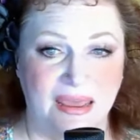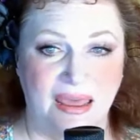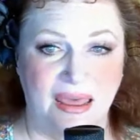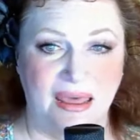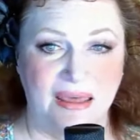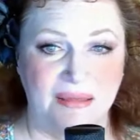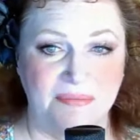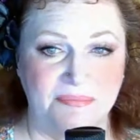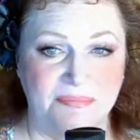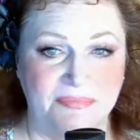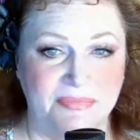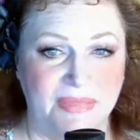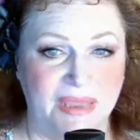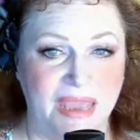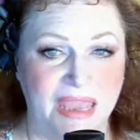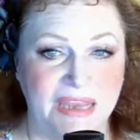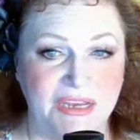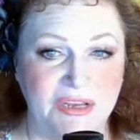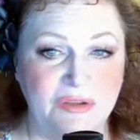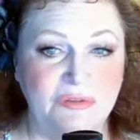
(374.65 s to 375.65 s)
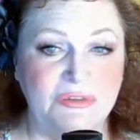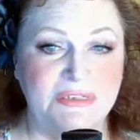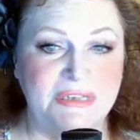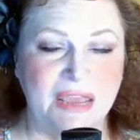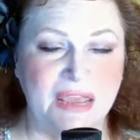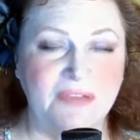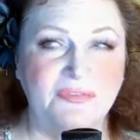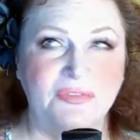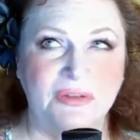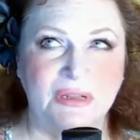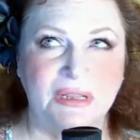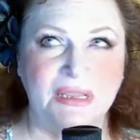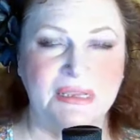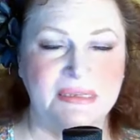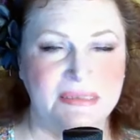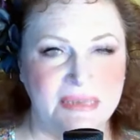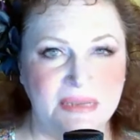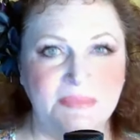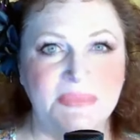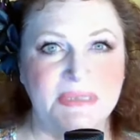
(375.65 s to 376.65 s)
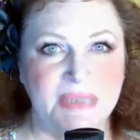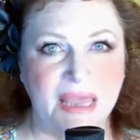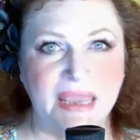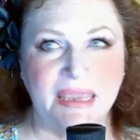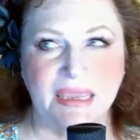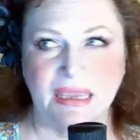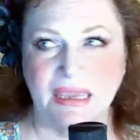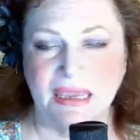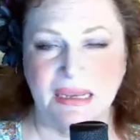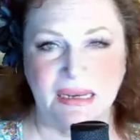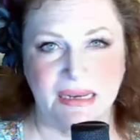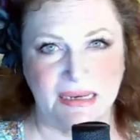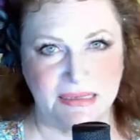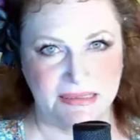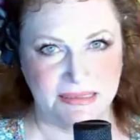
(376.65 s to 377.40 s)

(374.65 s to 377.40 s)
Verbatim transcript: Um, and you definitely, it seems like it